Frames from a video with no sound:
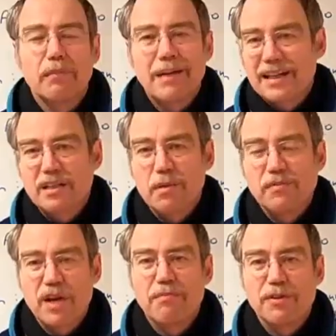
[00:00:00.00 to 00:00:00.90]

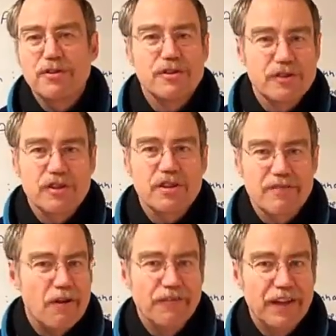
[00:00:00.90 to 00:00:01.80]
maximum temperature, is just
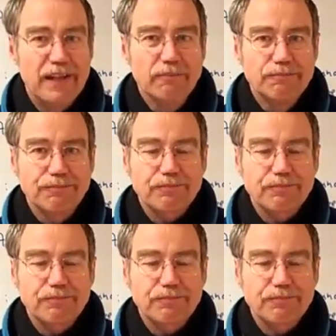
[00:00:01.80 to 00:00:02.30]
around there.